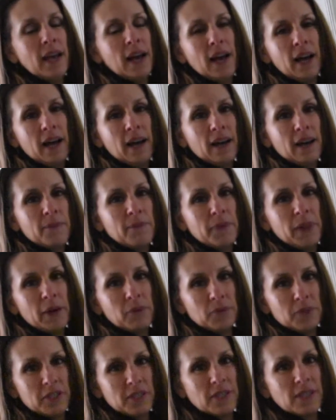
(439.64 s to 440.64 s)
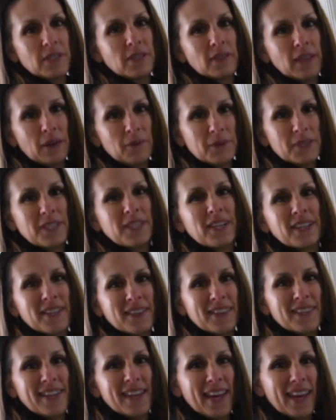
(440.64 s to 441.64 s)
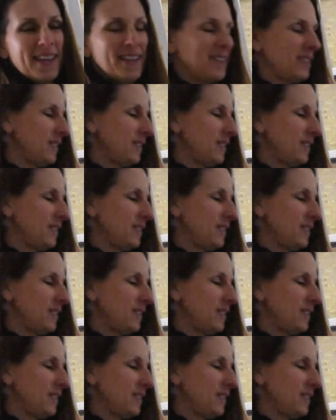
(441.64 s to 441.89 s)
that was done in the day.